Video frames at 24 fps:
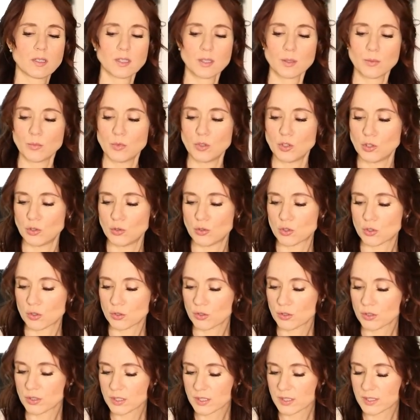some
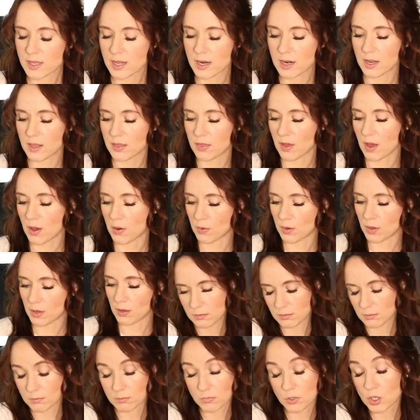neutrals that I thought
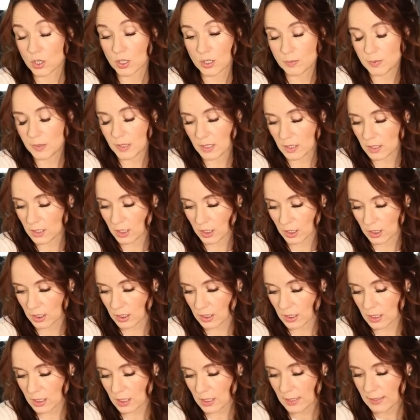could be
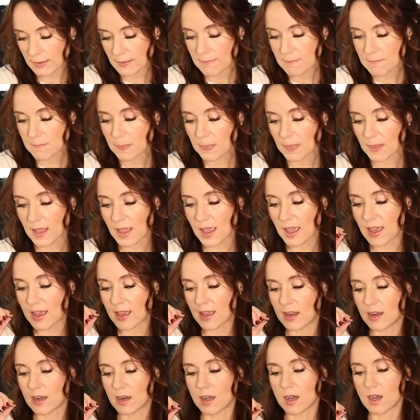good.
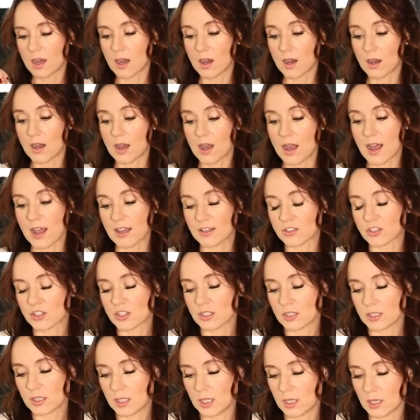And
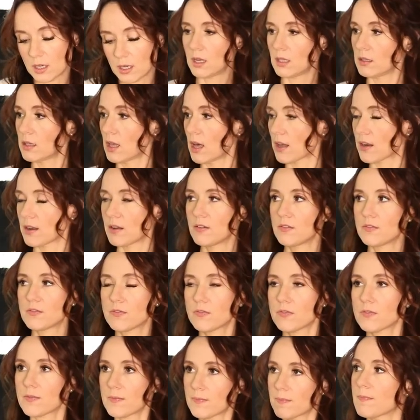actually, a lot of
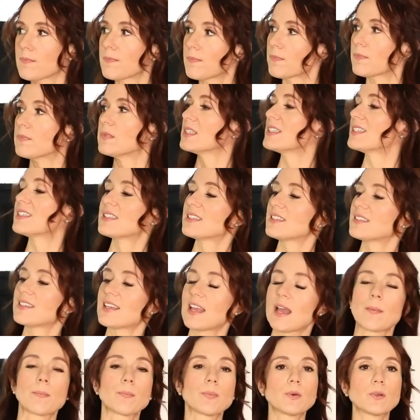
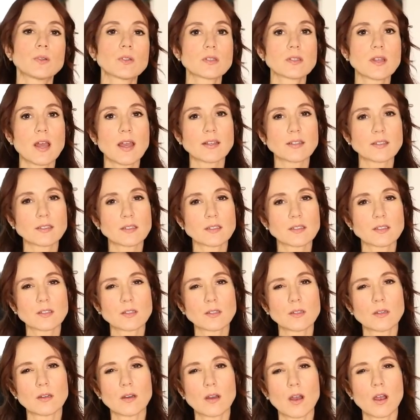sample sizes
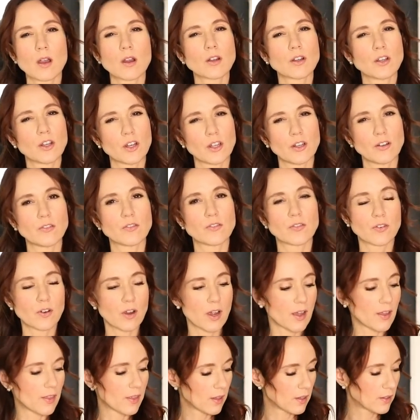are good, for,
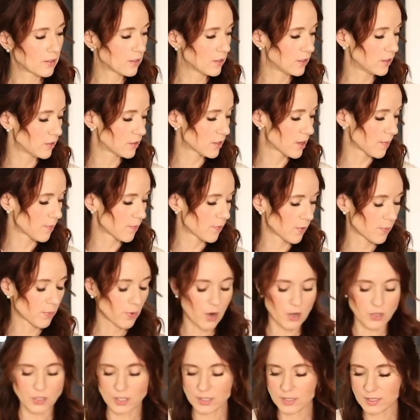I think, to use up for
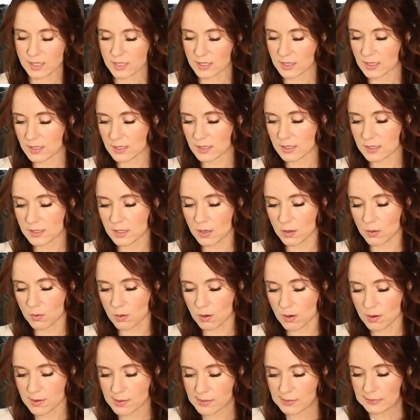projects like this. So
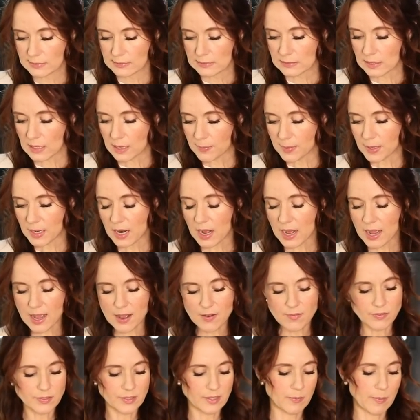I mean, I
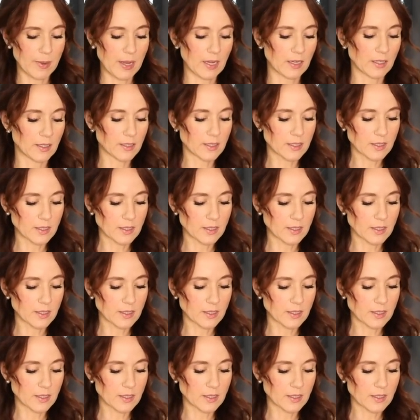have some Annie